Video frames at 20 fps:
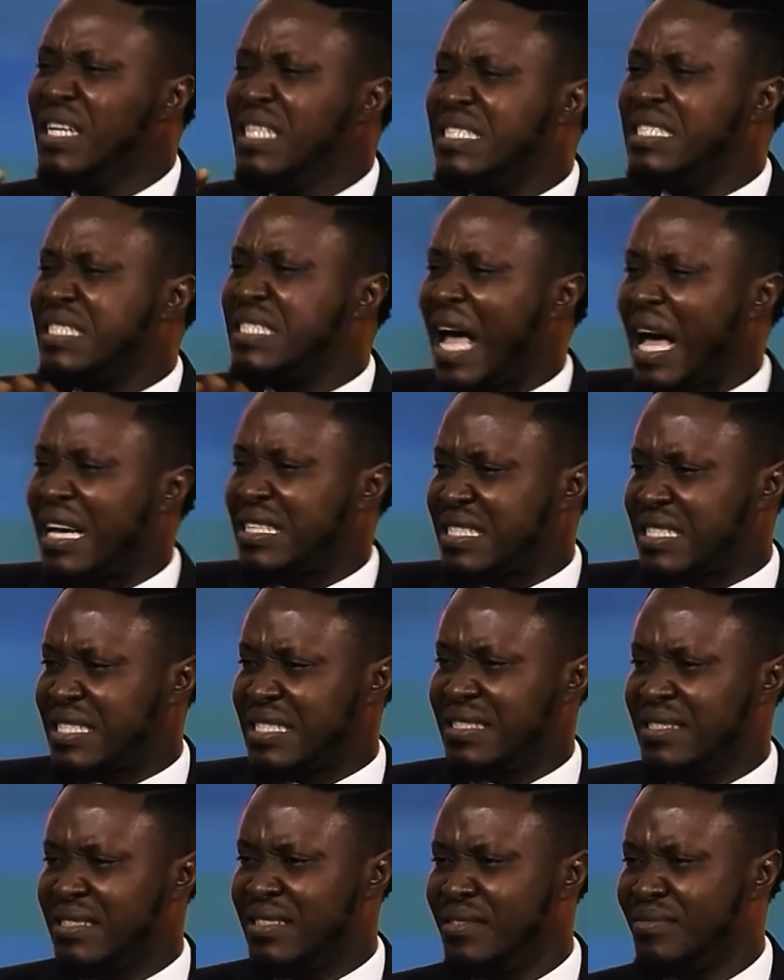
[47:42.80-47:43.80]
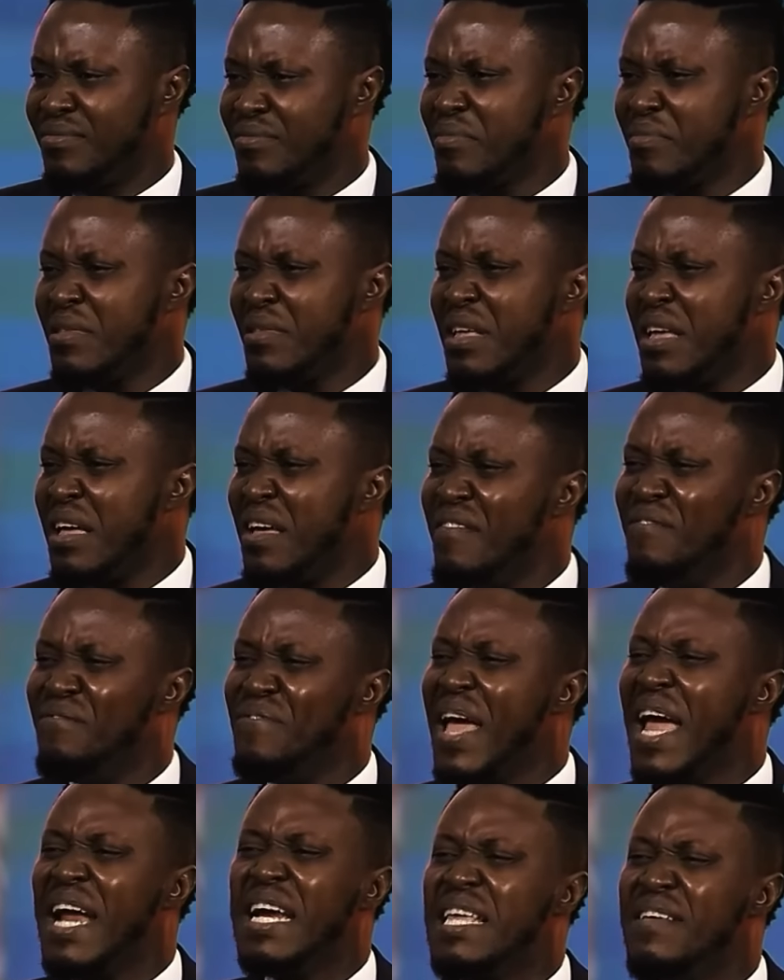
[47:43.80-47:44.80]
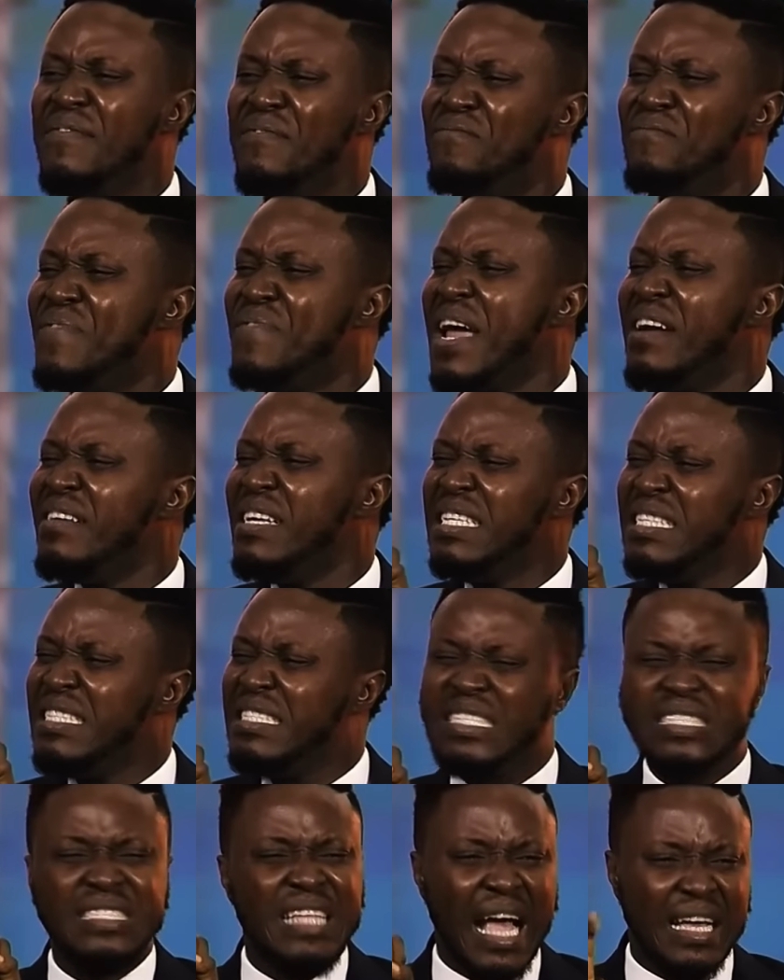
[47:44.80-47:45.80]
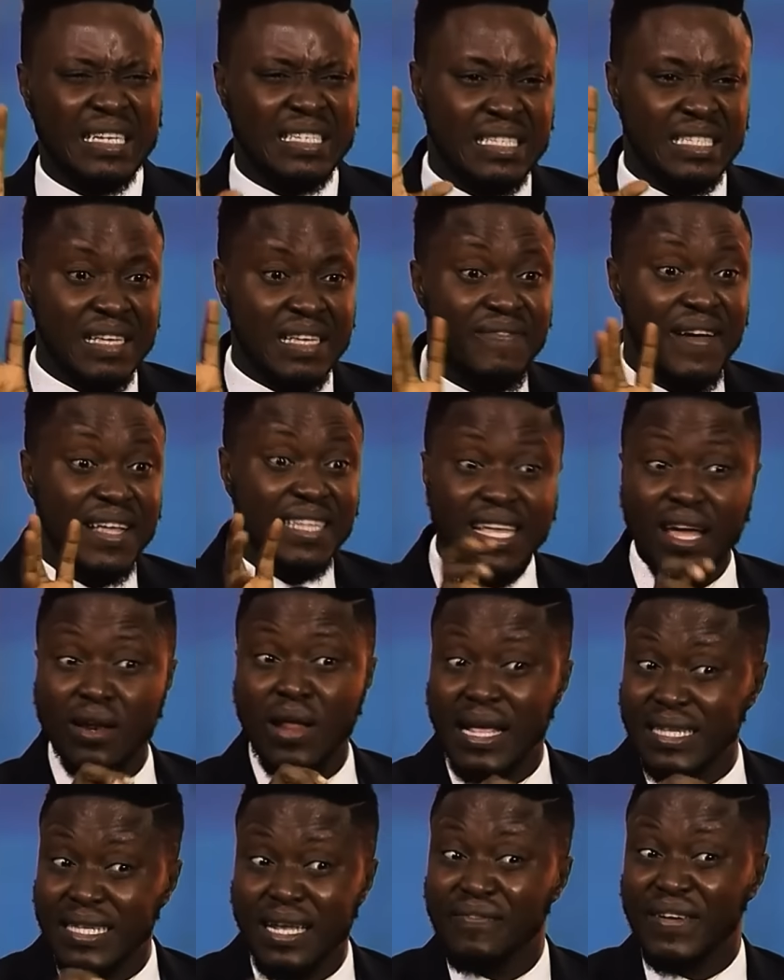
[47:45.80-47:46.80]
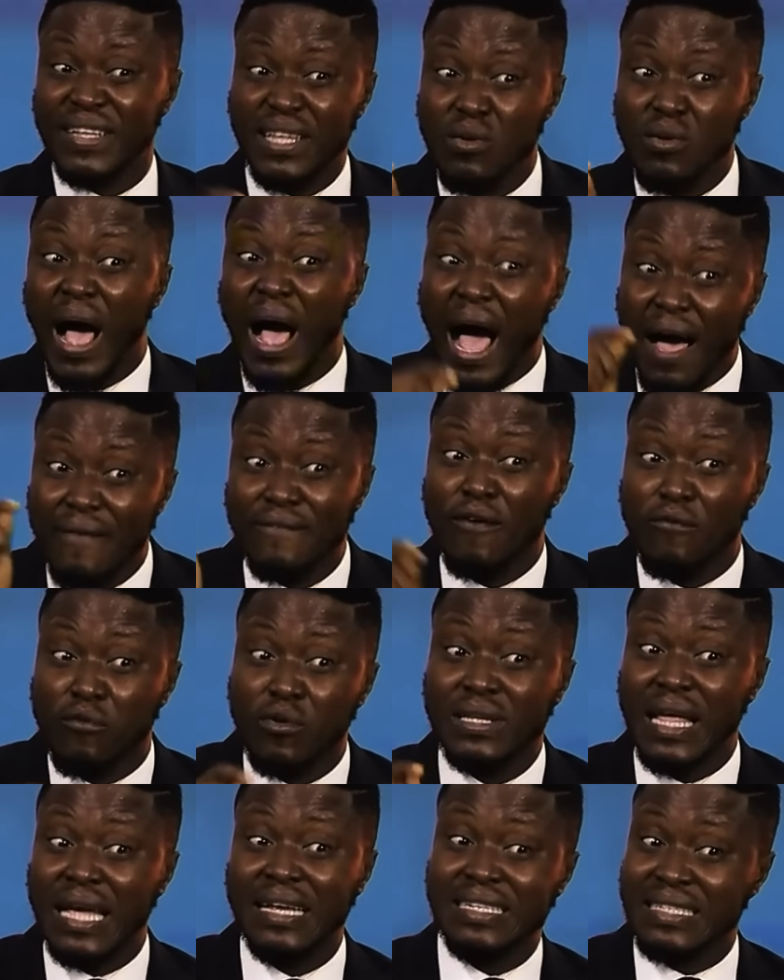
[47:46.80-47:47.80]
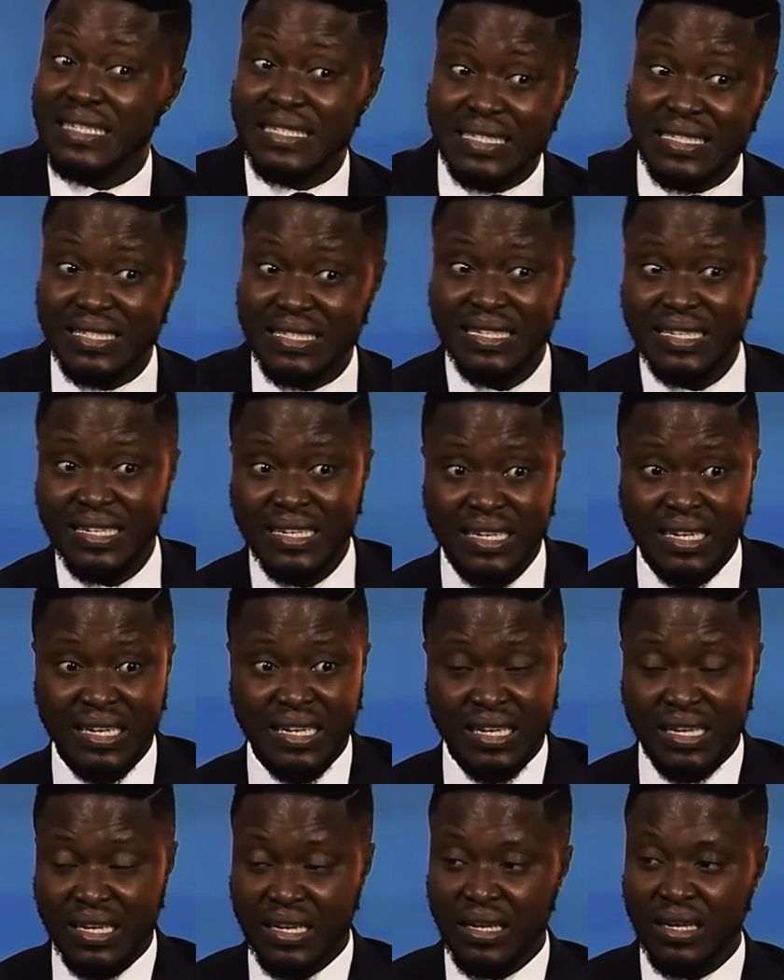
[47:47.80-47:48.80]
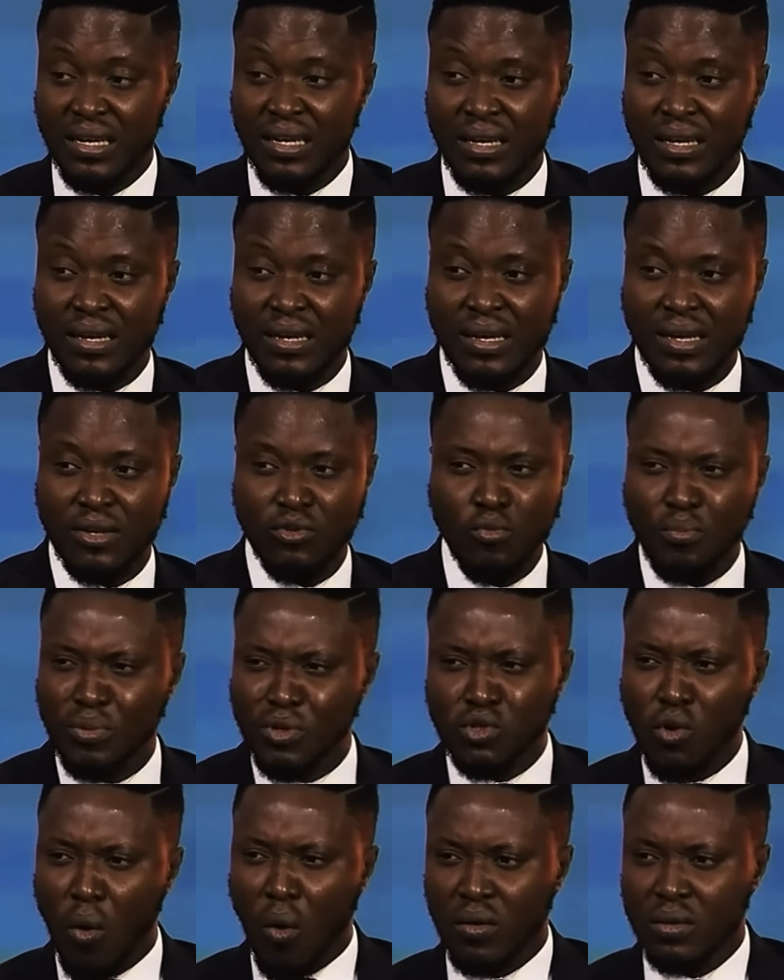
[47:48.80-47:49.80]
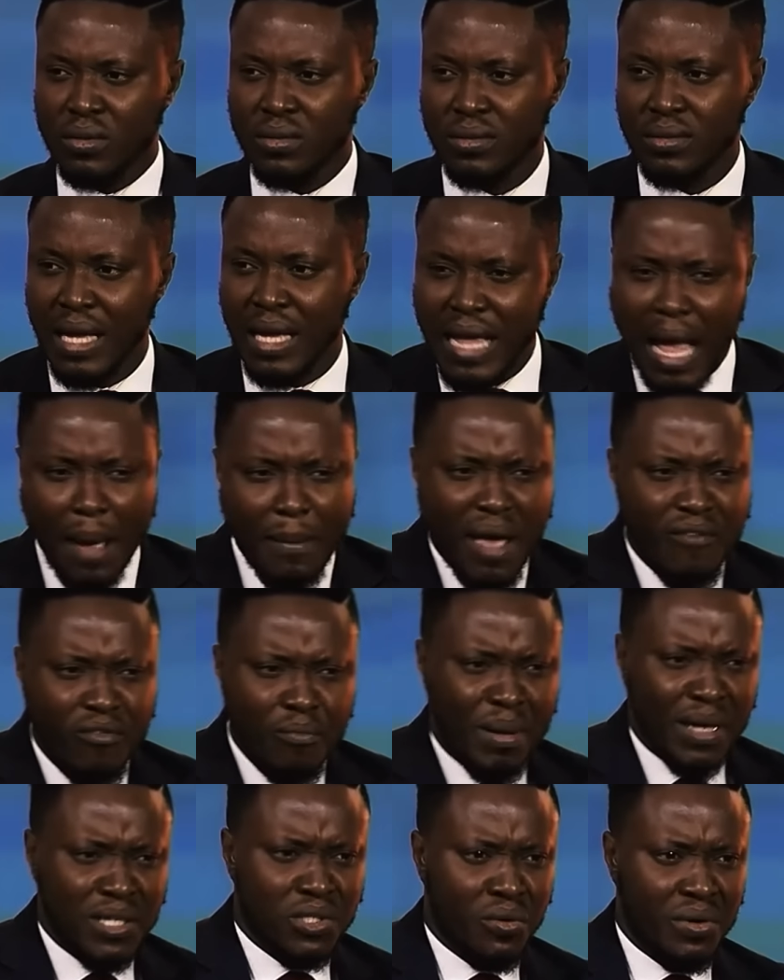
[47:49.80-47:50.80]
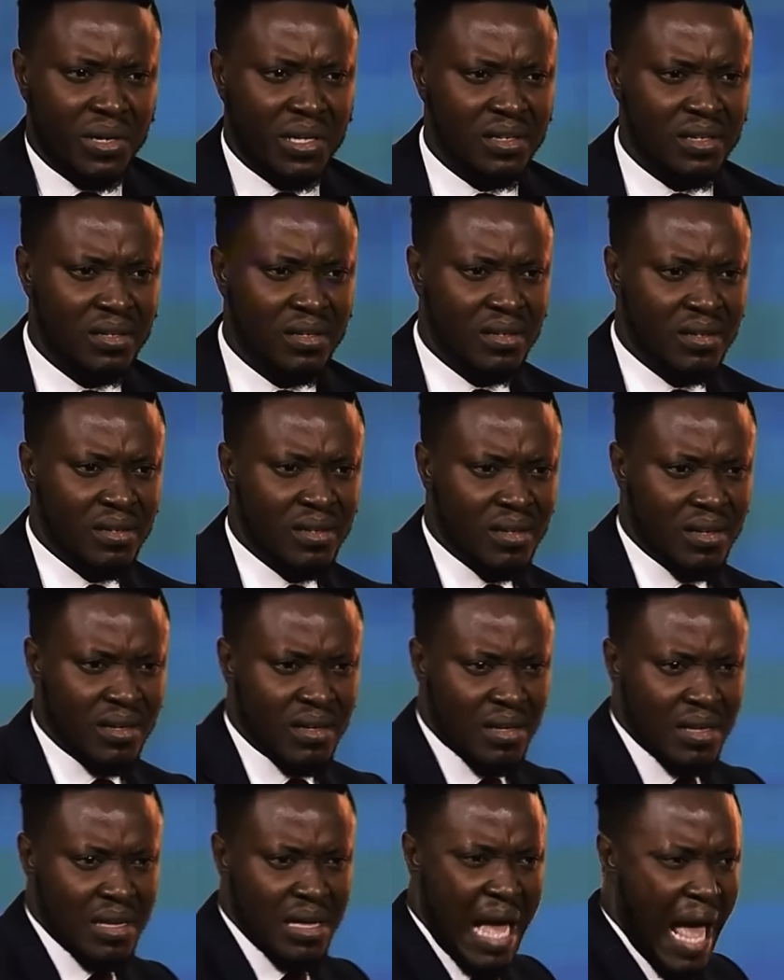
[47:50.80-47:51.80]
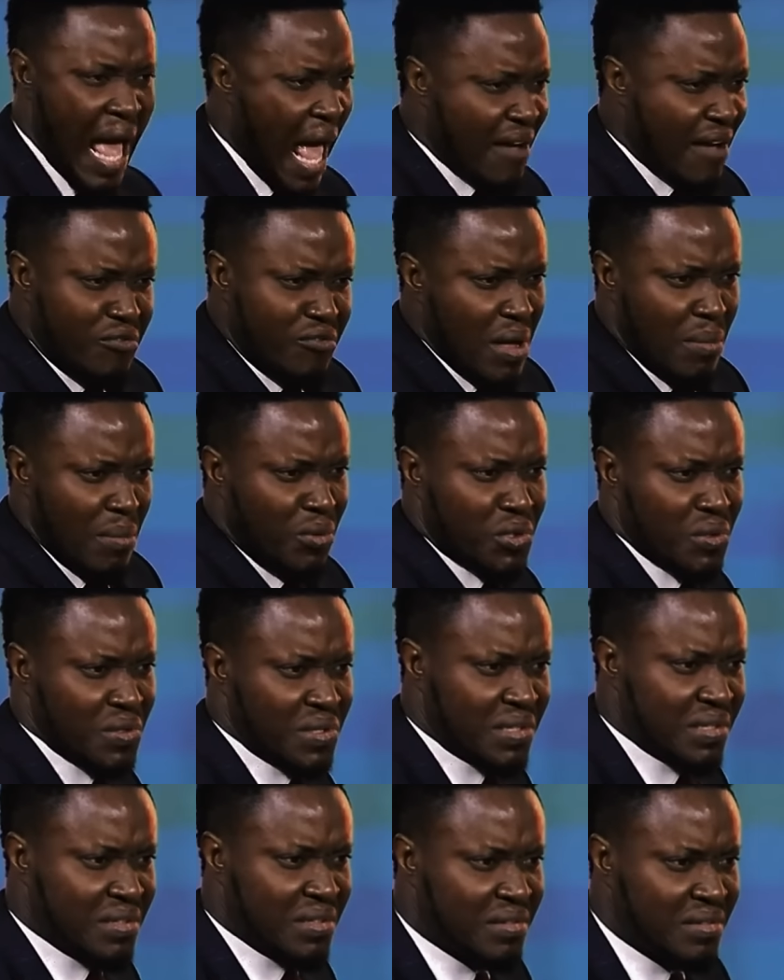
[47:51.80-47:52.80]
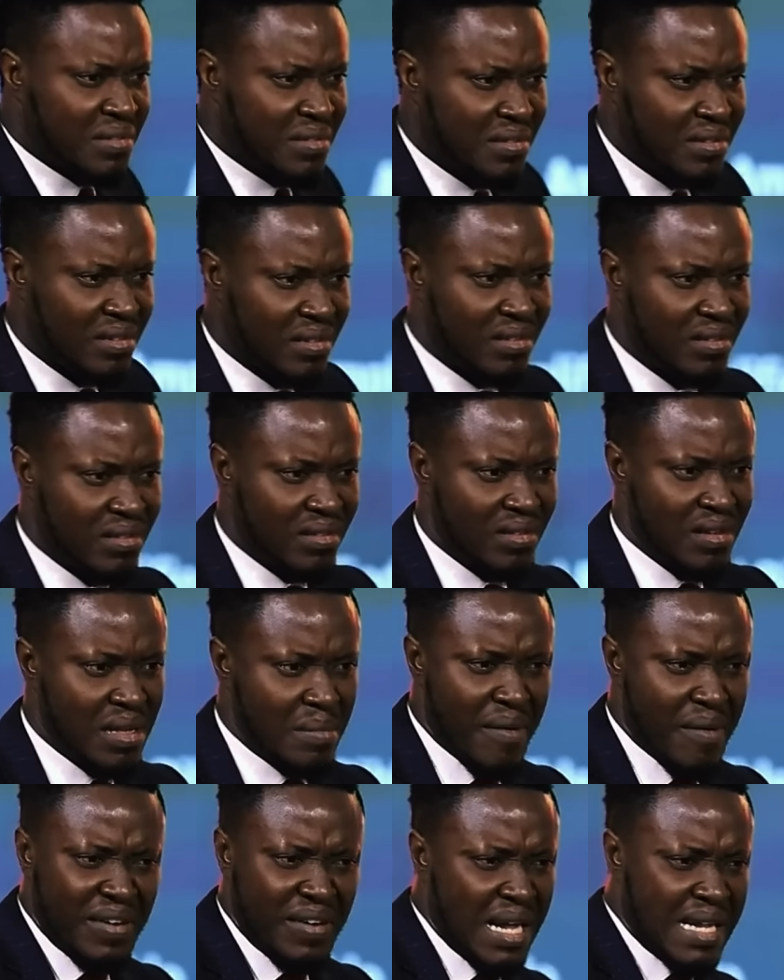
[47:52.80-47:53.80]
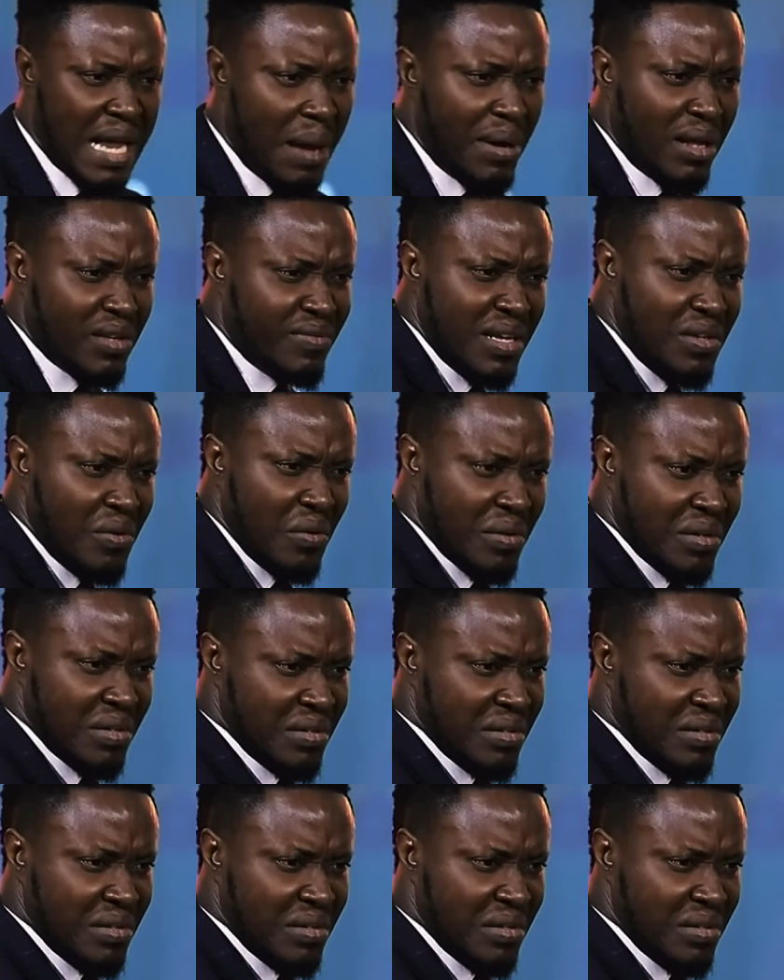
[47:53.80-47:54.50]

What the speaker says: detached. Very, very detached. If I tell you half of what I did, you'll be shocked. How am I even pastoring? I have no emotions. My father died when I was very young.